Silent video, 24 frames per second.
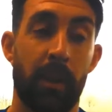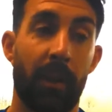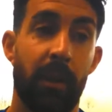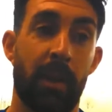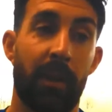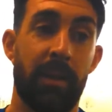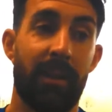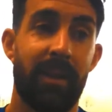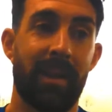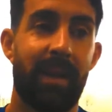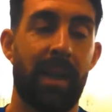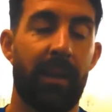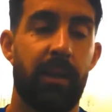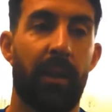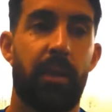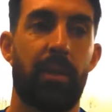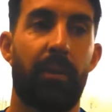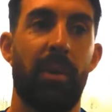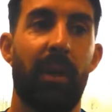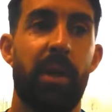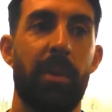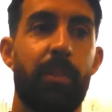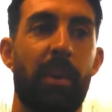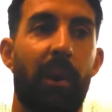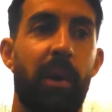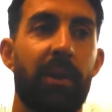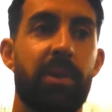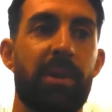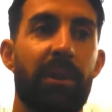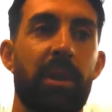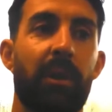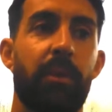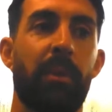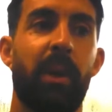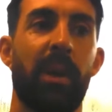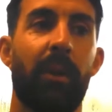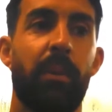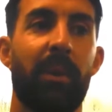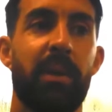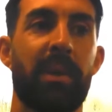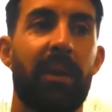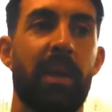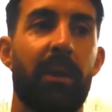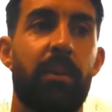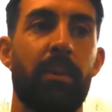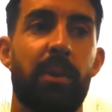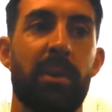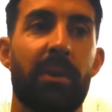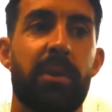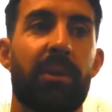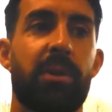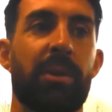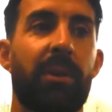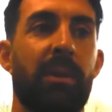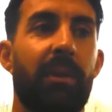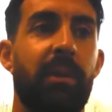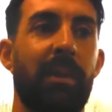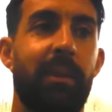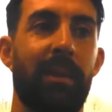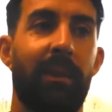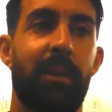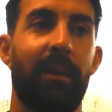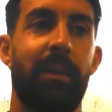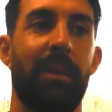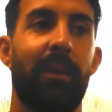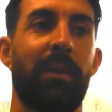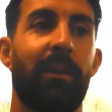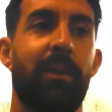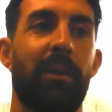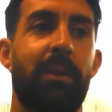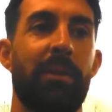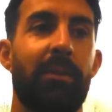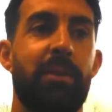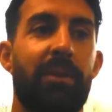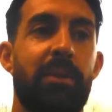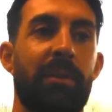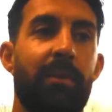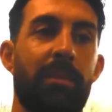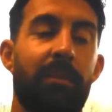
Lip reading: And to get the 3 points in the way we did was, you know,